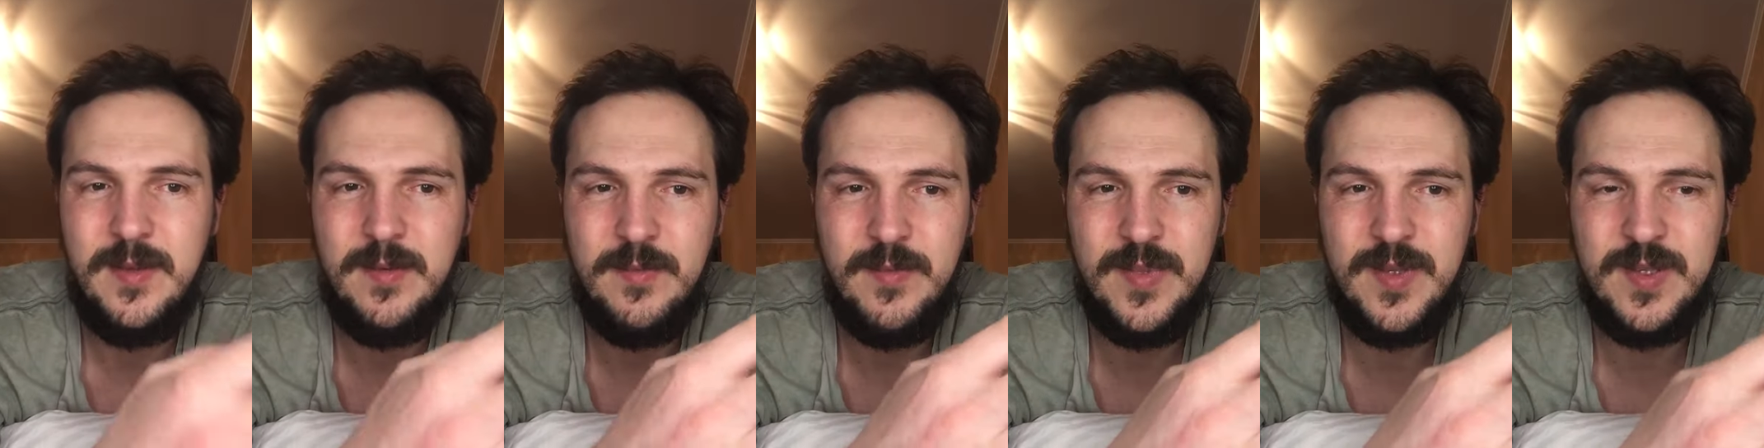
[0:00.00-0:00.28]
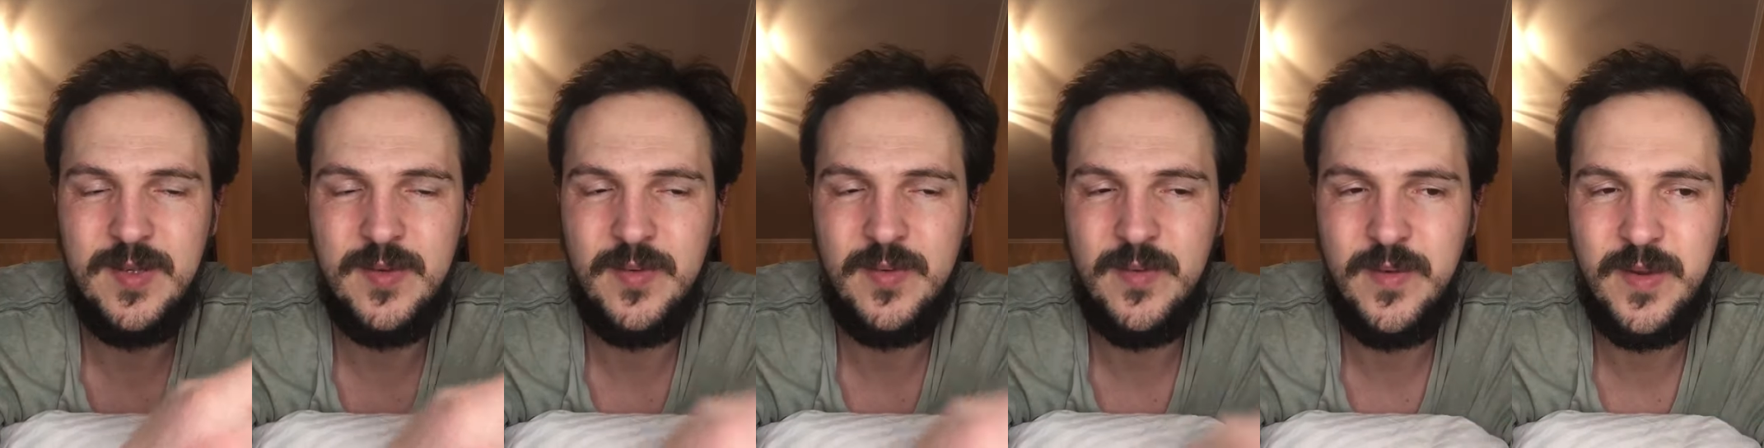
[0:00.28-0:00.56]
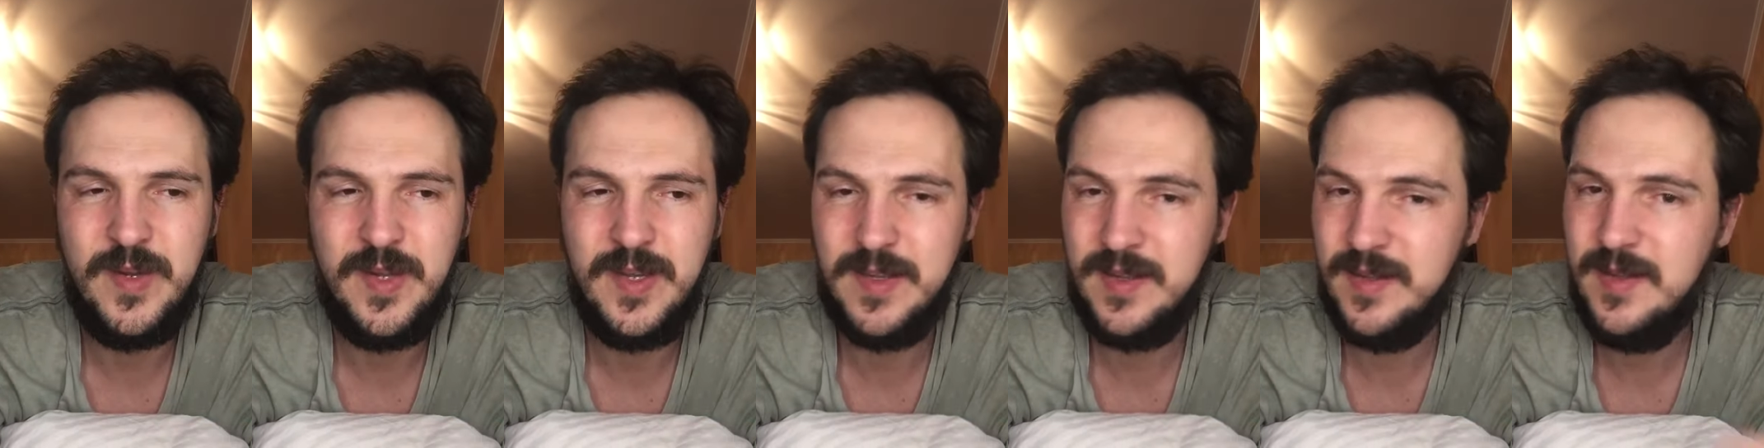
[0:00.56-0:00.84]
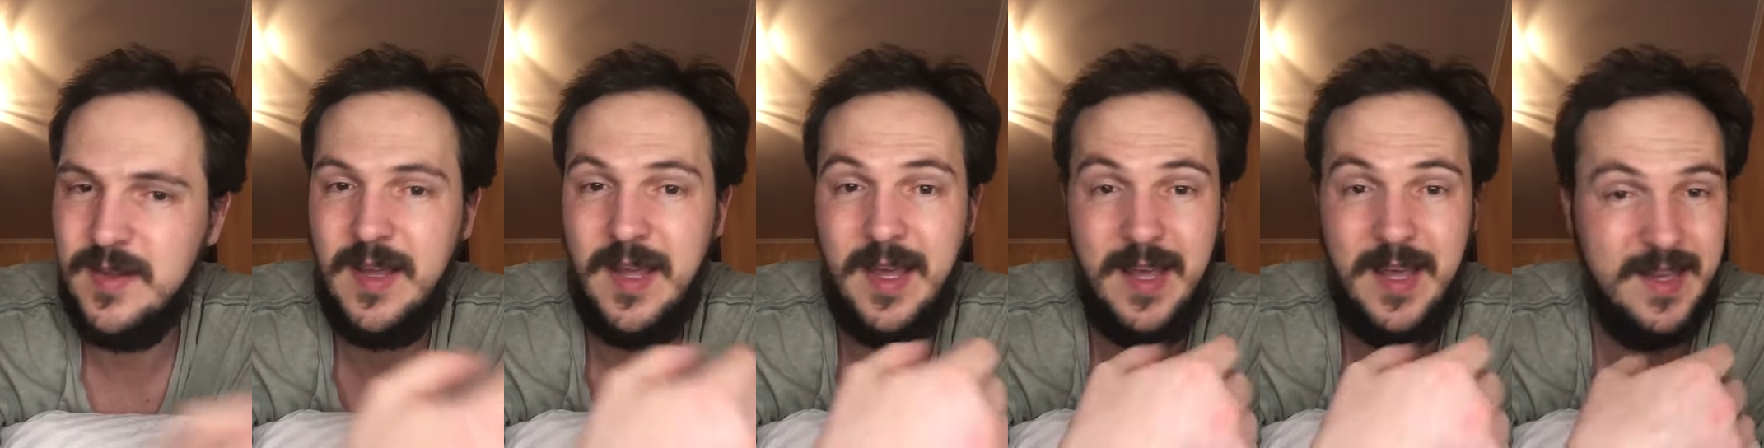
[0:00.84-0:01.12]

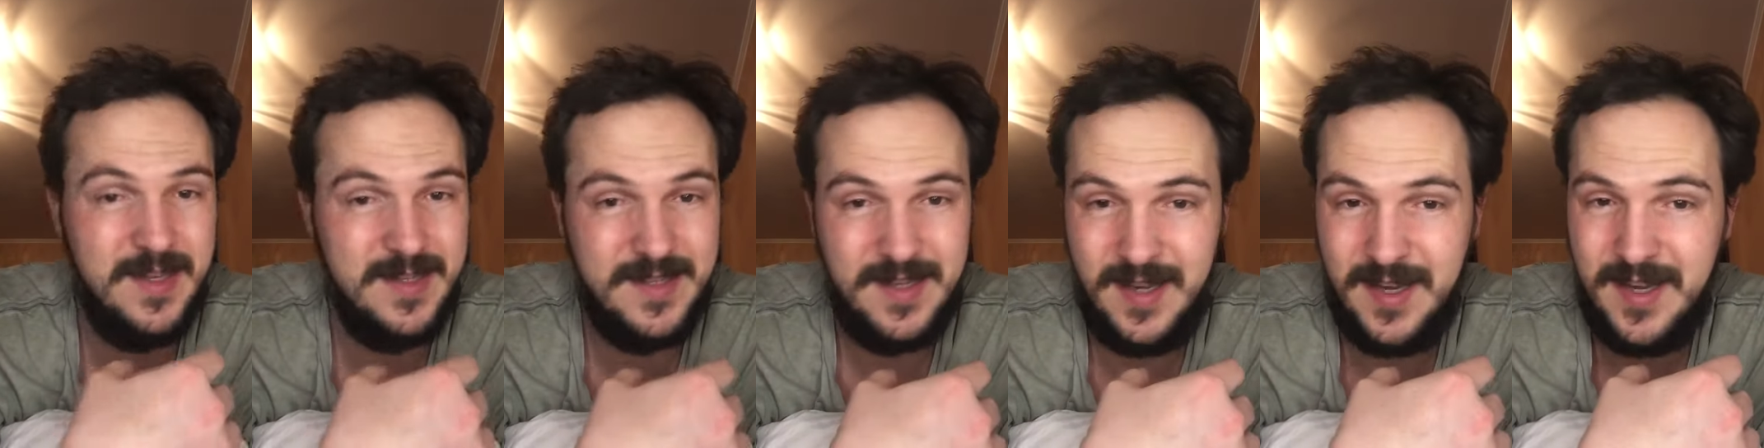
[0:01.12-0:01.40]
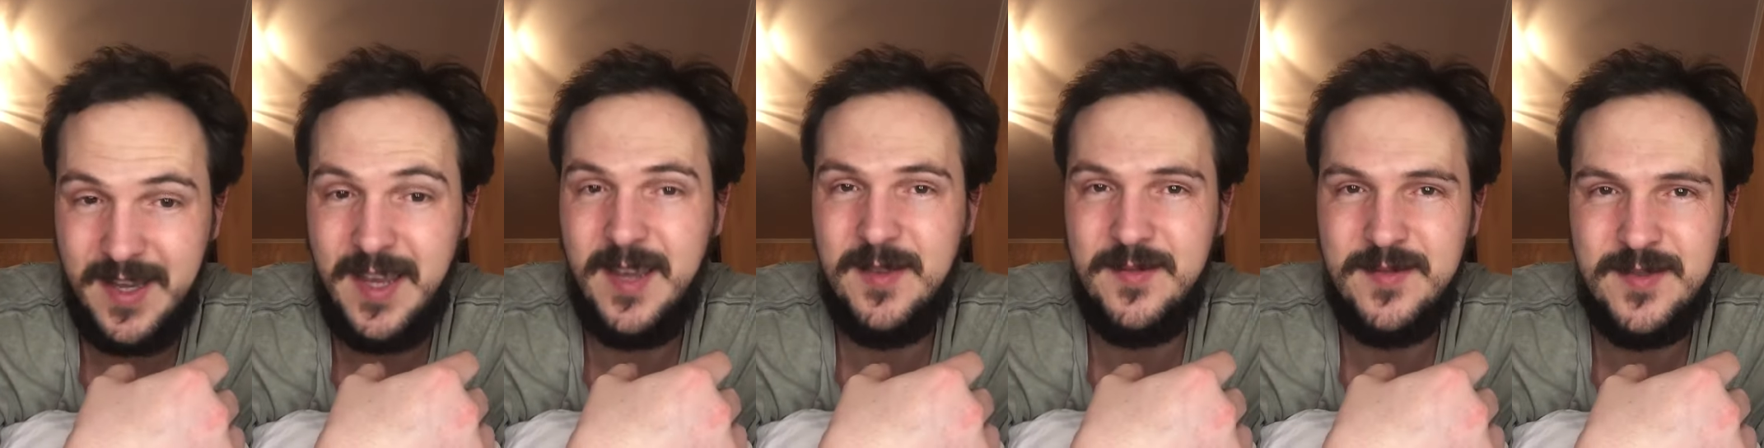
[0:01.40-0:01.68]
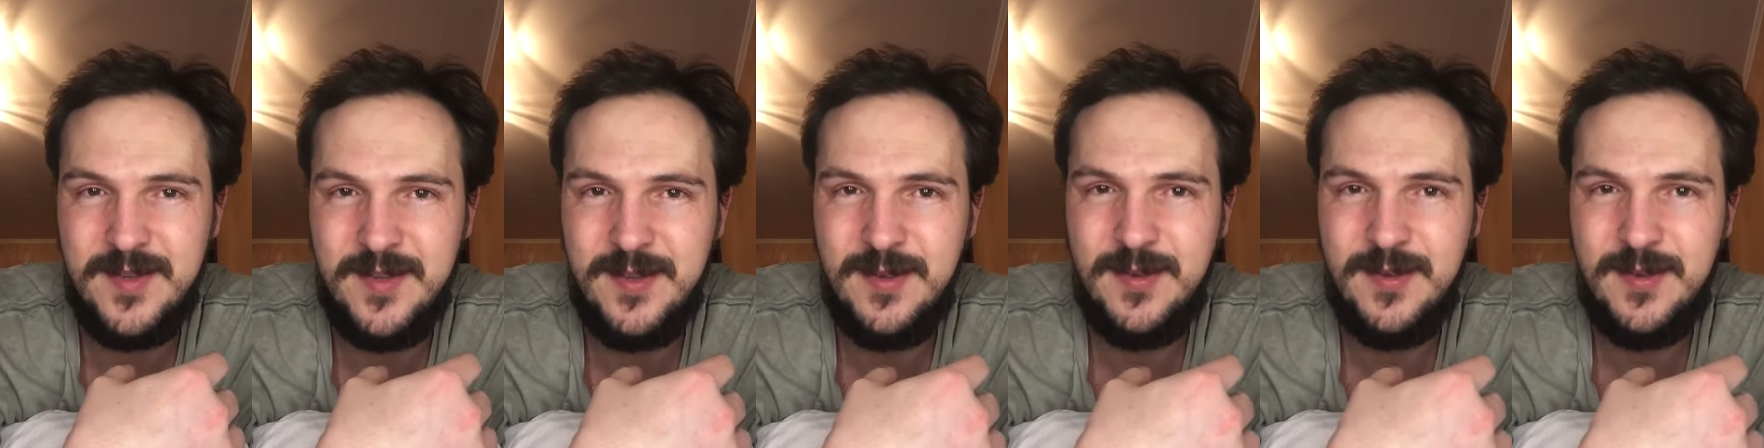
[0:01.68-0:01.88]
between, as I came to